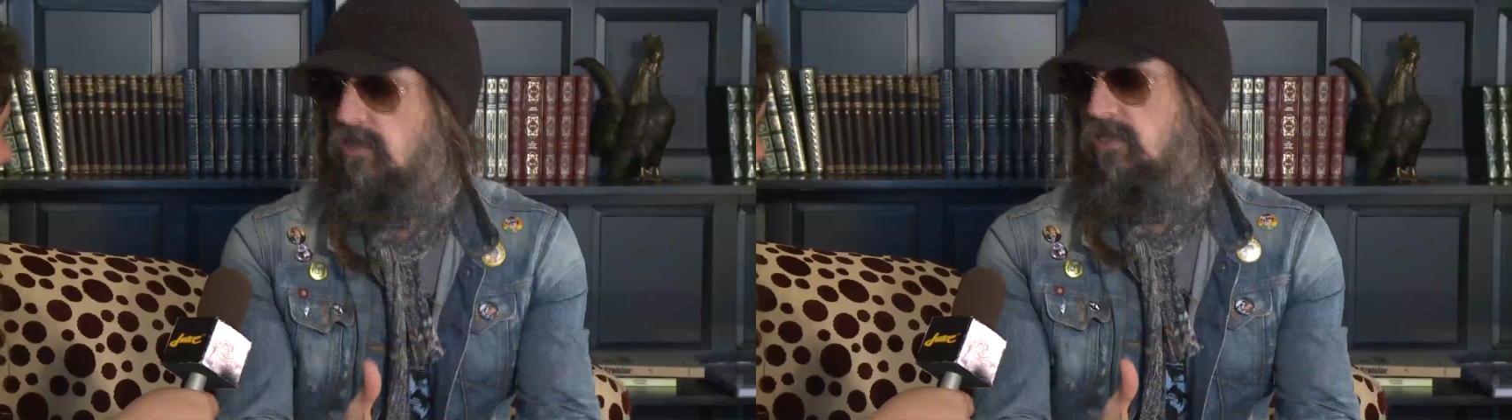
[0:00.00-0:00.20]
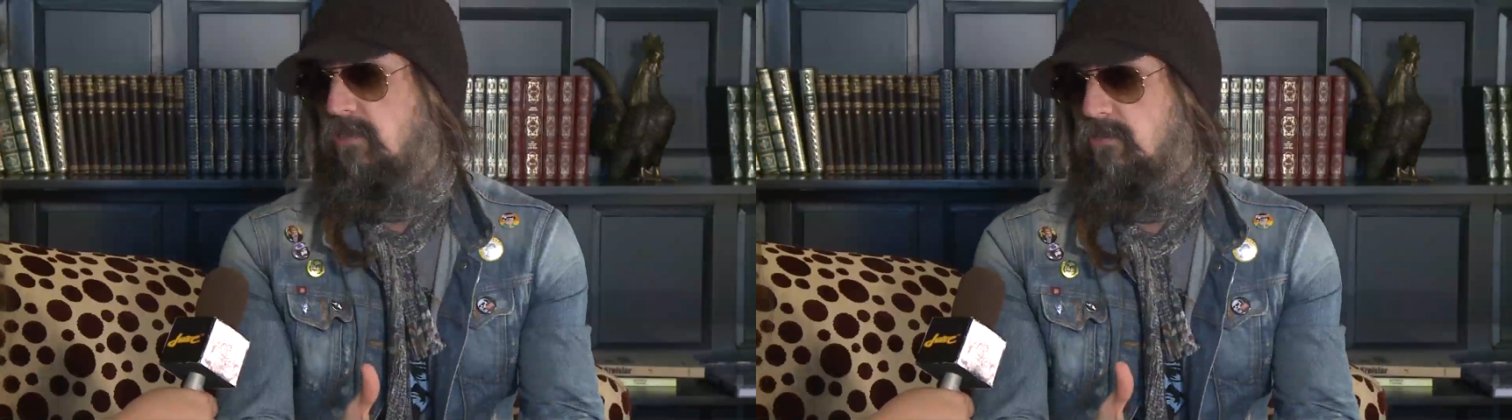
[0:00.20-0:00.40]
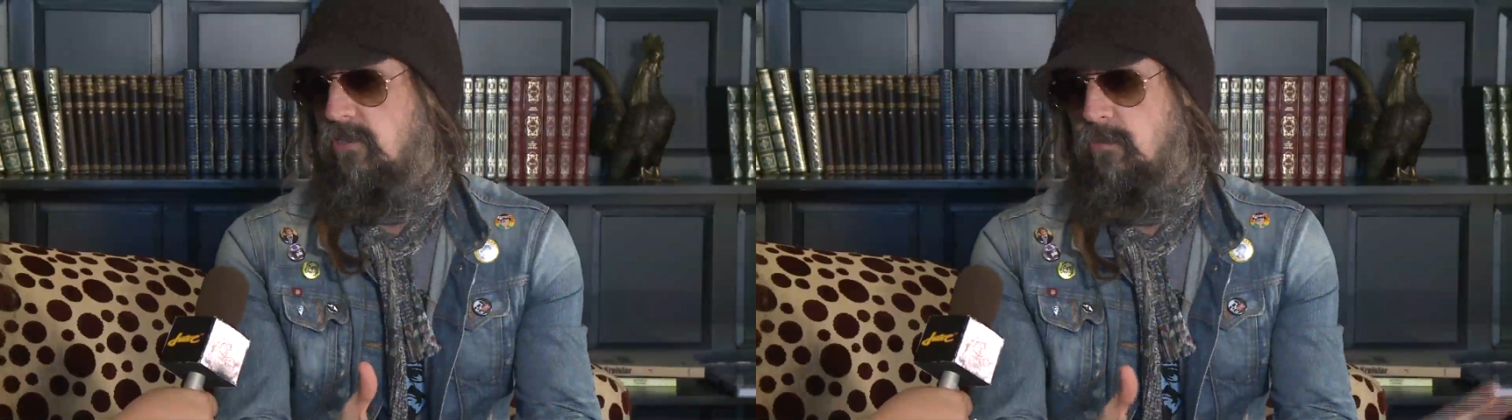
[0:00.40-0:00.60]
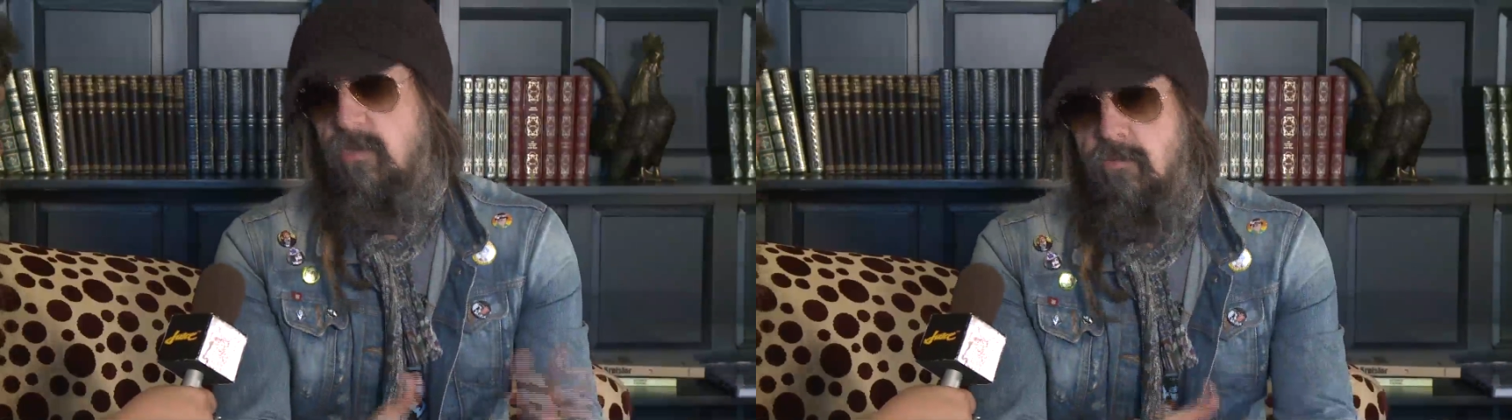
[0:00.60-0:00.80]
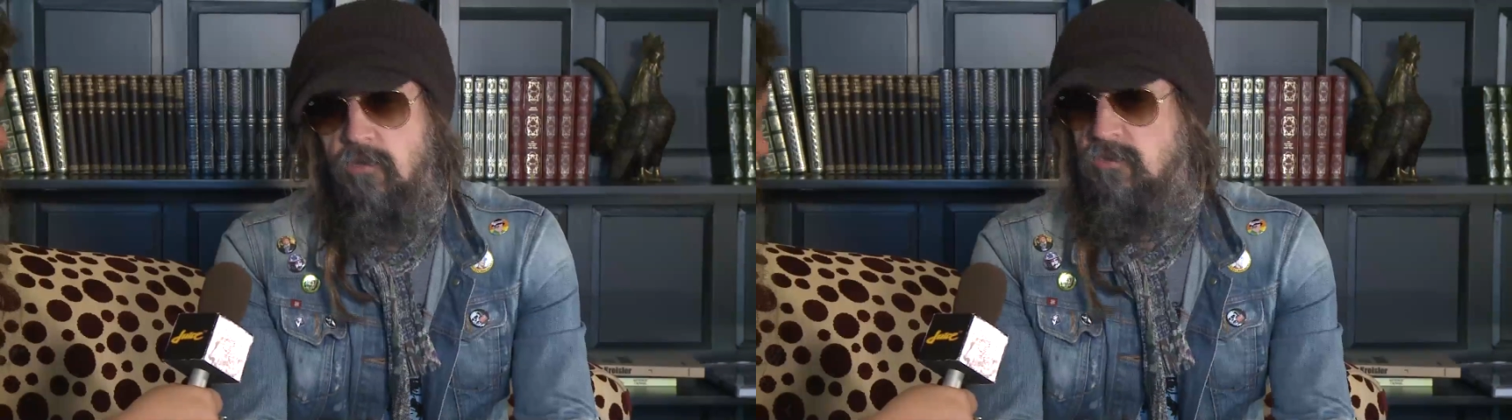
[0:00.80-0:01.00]
ideas, and
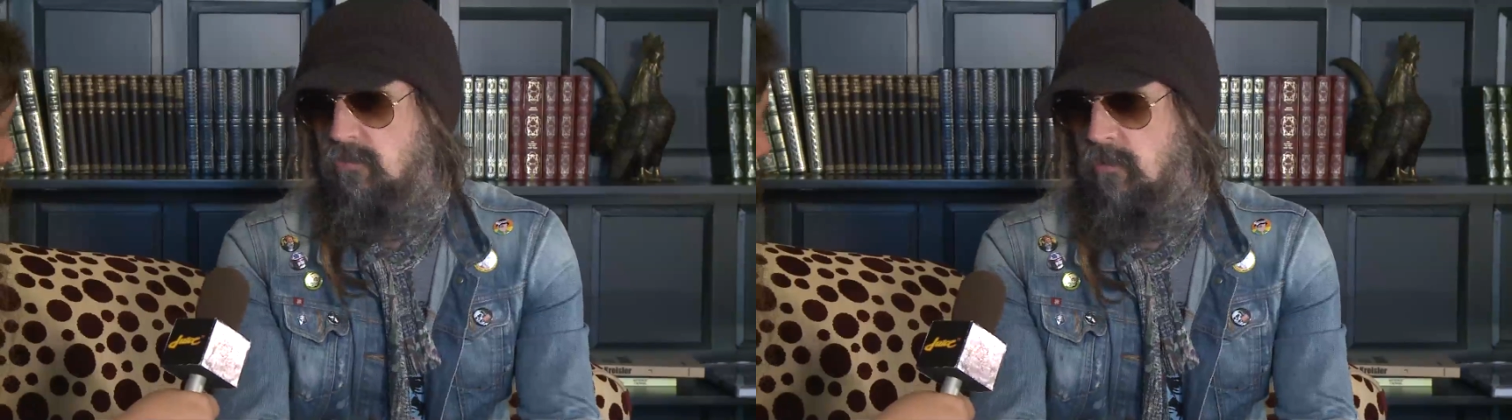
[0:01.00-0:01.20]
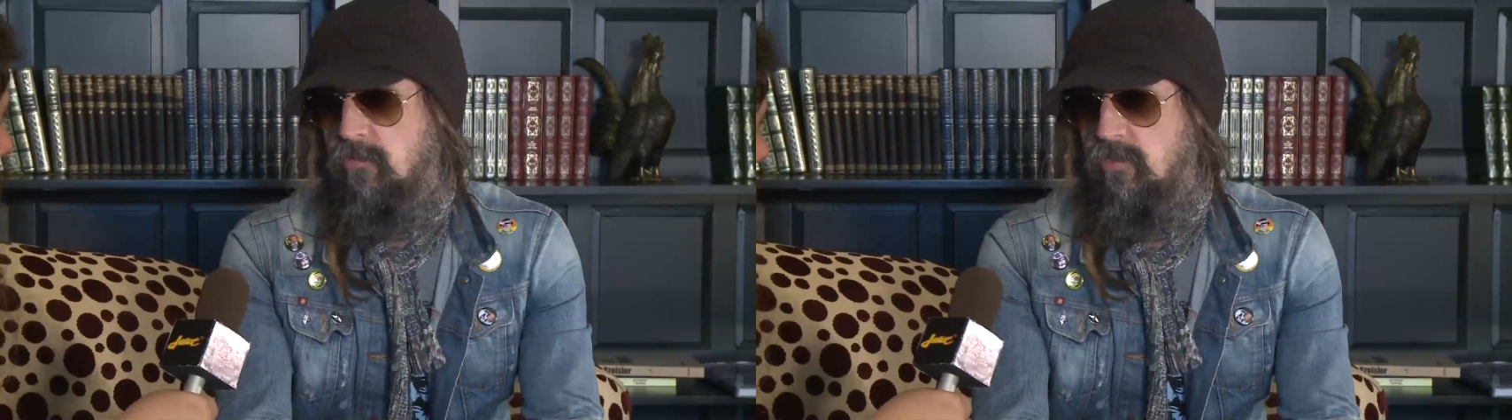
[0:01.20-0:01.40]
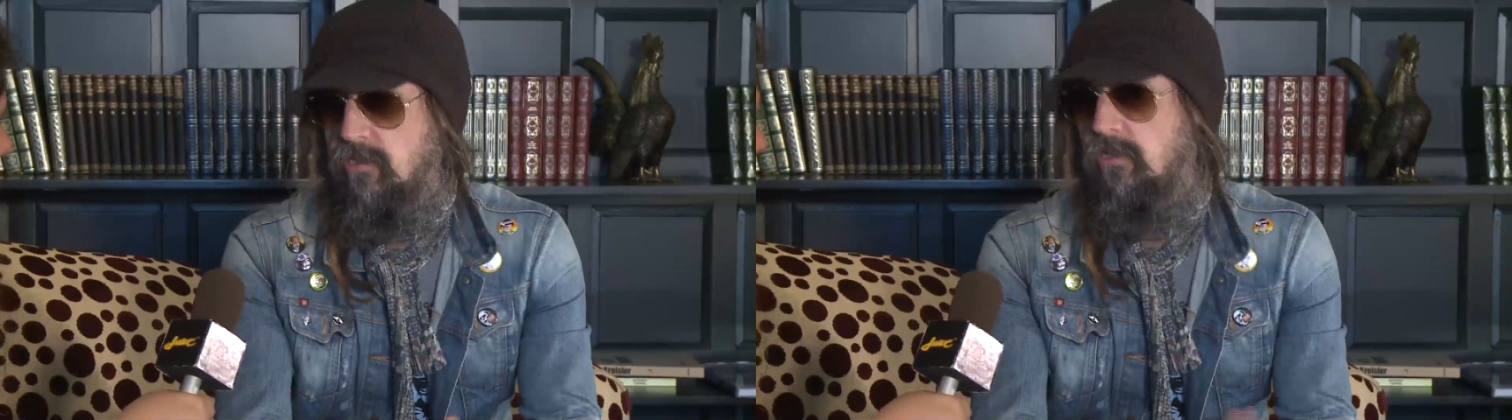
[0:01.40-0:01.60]
people always come up to me,